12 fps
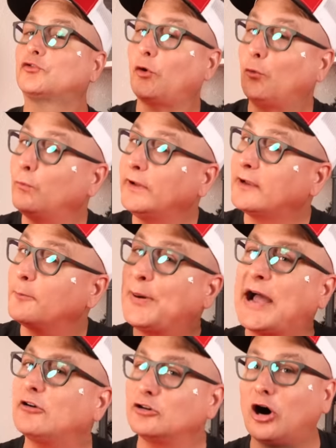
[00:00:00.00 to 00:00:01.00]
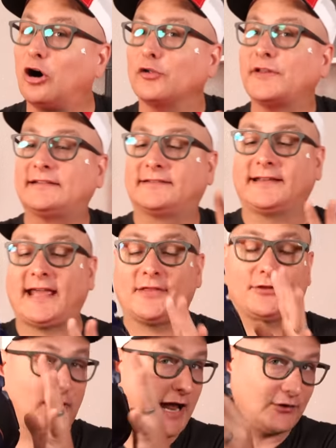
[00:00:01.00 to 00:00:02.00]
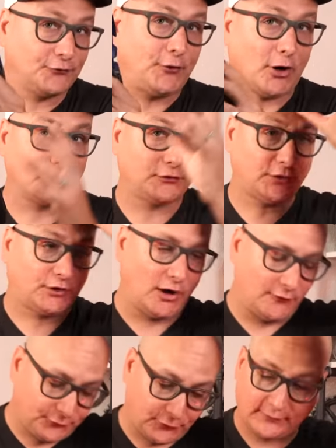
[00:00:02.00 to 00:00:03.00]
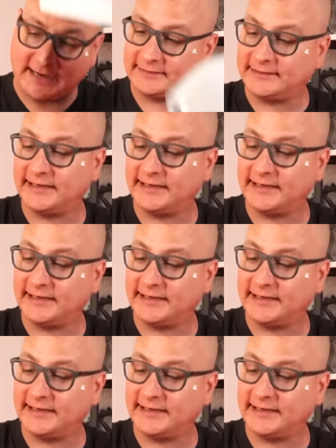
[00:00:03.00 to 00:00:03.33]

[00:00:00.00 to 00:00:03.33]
So when we compile all that together as far as the comfort right